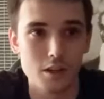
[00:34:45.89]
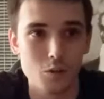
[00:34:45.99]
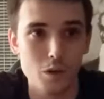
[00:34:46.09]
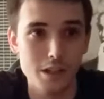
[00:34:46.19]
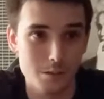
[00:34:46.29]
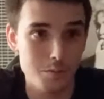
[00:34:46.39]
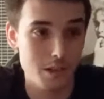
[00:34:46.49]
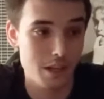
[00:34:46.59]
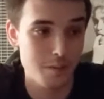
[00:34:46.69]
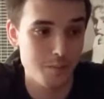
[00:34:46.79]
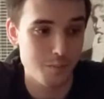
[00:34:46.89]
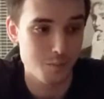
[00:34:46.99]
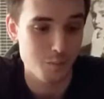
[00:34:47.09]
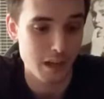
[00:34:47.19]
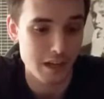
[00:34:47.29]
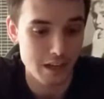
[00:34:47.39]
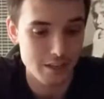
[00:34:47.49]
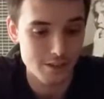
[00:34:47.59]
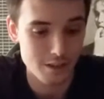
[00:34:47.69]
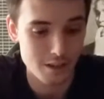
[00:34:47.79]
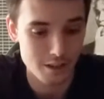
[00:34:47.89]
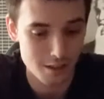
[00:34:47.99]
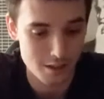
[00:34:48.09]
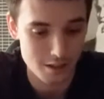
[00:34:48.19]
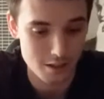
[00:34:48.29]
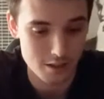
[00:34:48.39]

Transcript: quite some time. I saw it